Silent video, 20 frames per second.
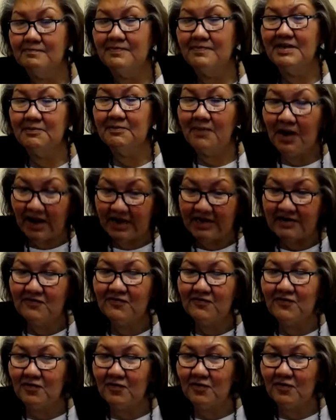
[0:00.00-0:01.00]
Be
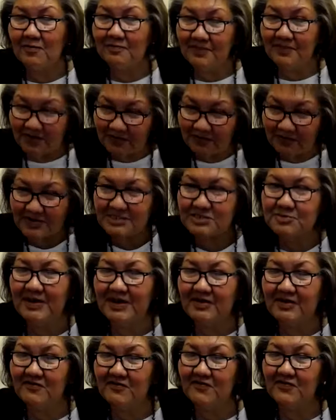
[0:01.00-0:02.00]
mindful, be
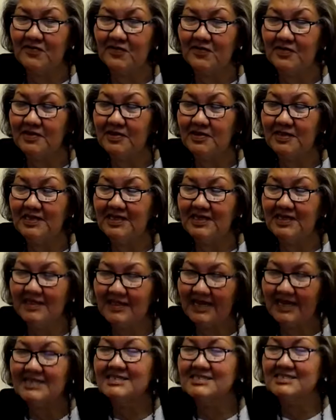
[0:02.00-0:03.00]
respectful.
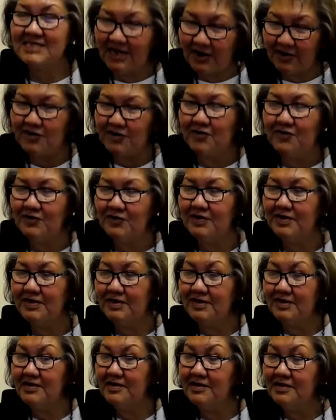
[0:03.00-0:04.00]
That's how you
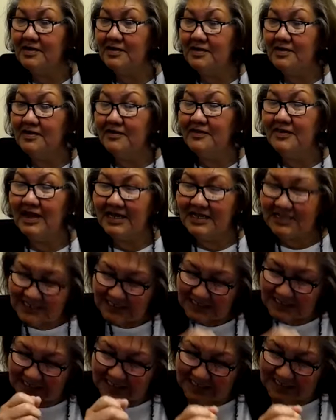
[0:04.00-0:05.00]
can,
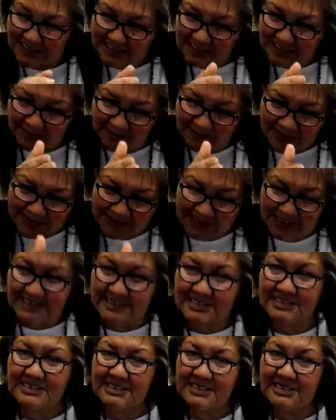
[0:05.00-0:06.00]
that's the
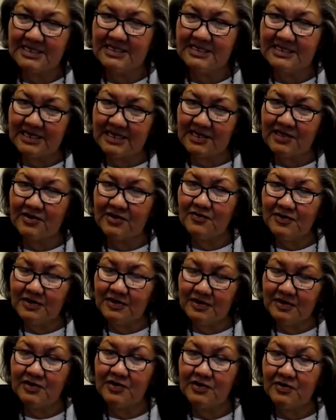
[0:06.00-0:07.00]
biggest thing that you
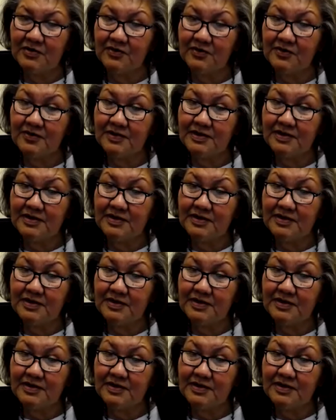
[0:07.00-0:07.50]
can do